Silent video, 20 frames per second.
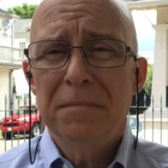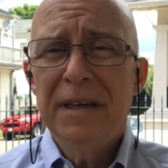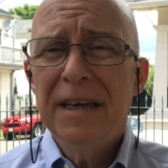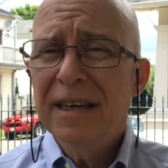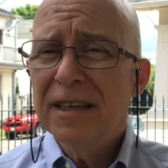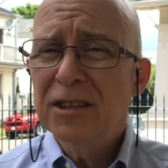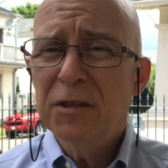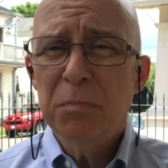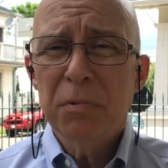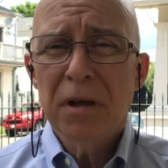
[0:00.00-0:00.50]

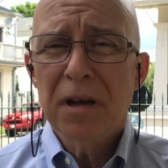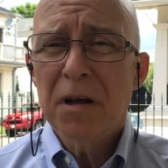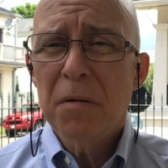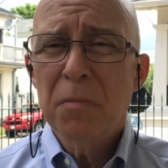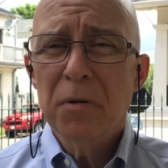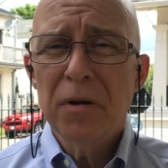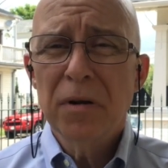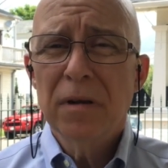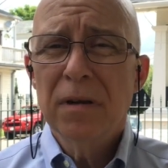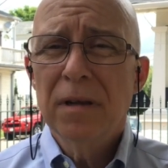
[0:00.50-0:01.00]

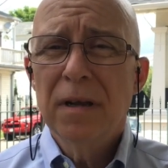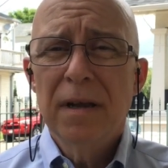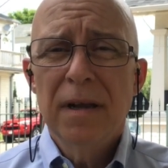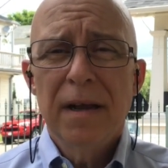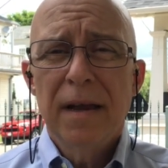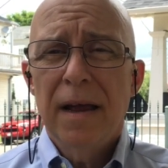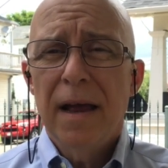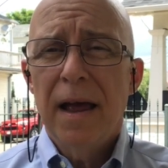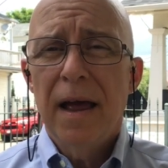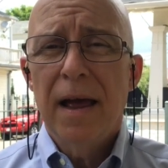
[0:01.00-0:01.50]
inexplicable,
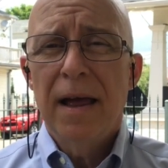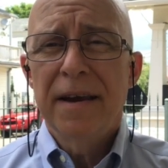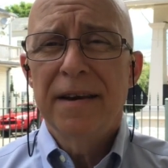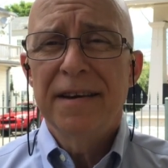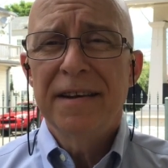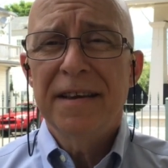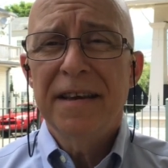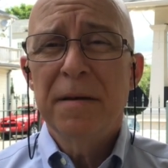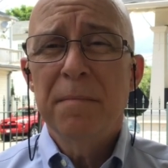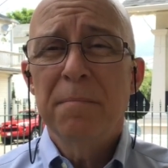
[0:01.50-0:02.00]

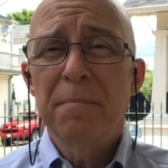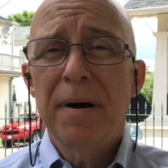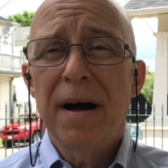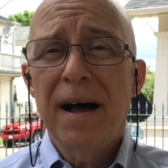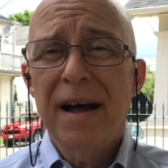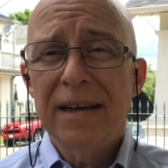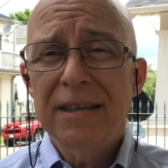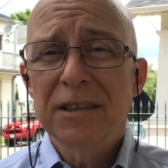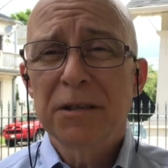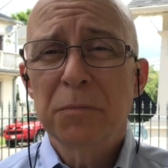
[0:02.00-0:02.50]
and
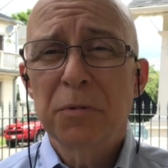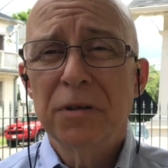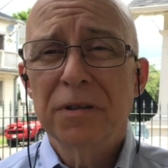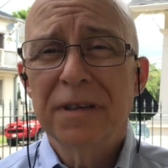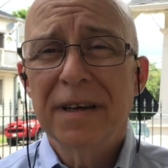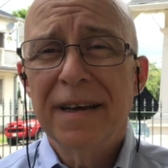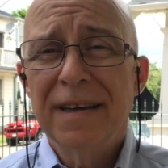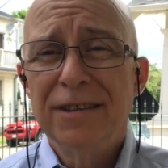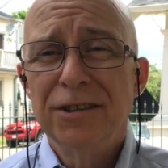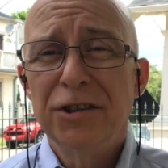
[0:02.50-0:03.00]
impossible
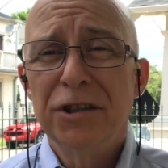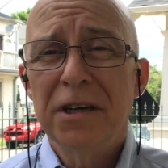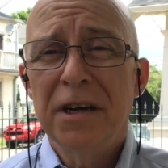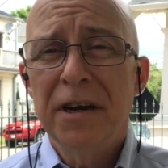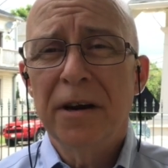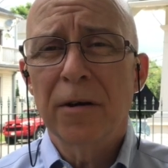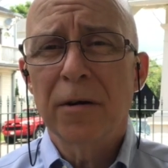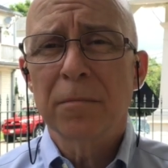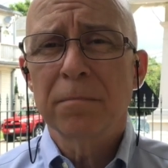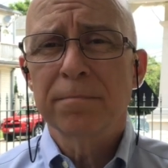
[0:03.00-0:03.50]
to
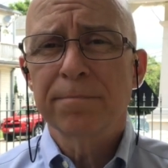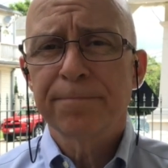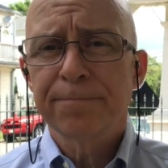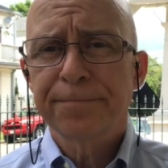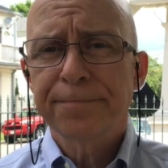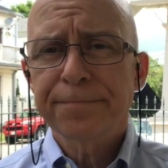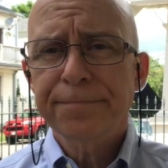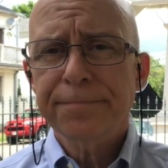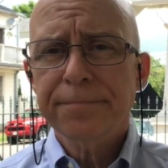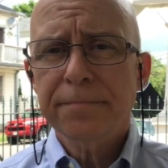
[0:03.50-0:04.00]
engineer,
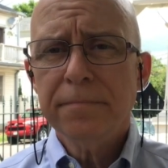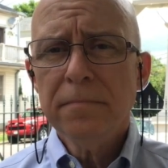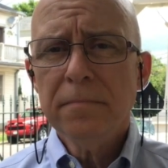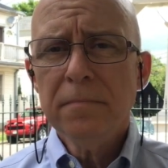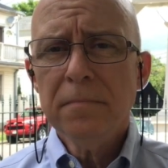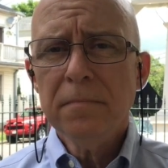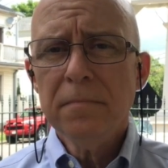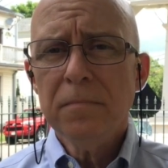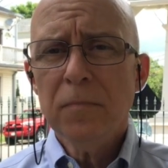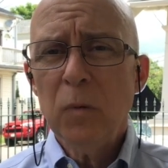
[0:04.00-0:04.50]

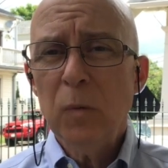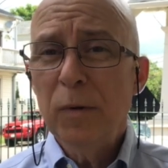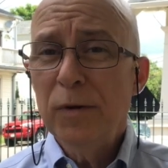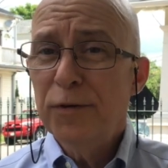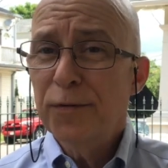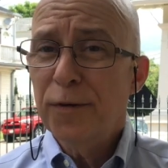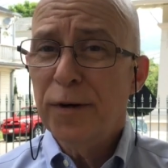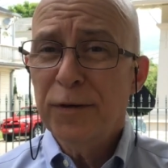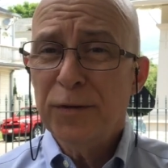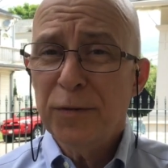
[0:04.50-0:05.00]

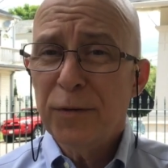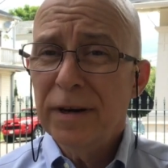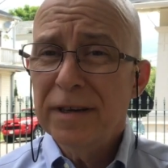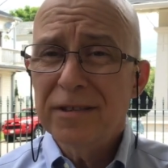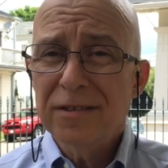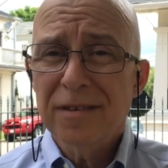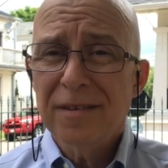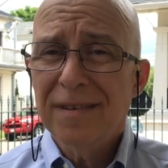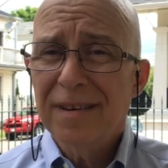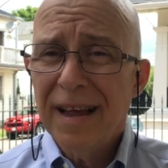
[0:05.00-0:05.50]
which
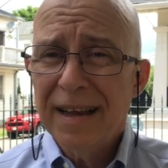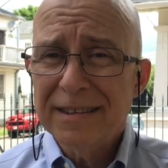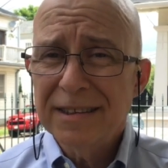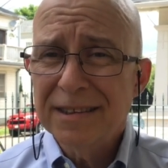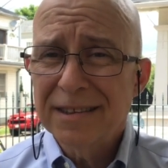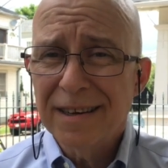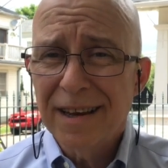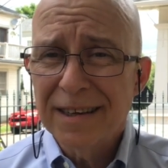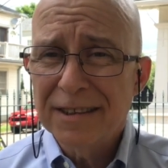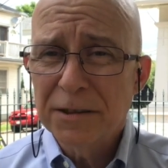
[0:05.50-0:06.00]
frustrates
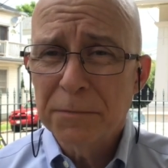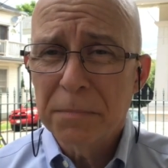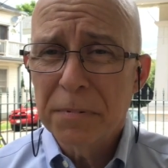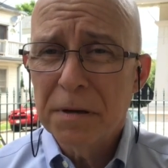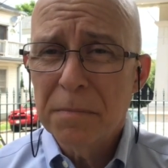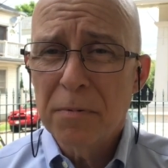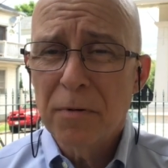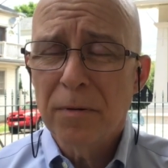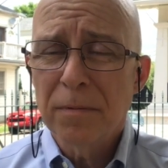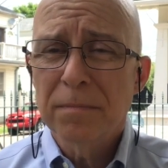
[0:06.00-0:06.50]
lots and lots of
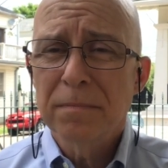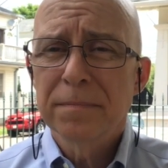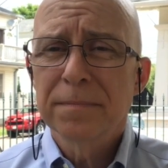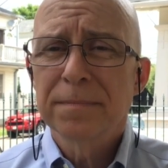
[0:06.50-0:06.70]
people.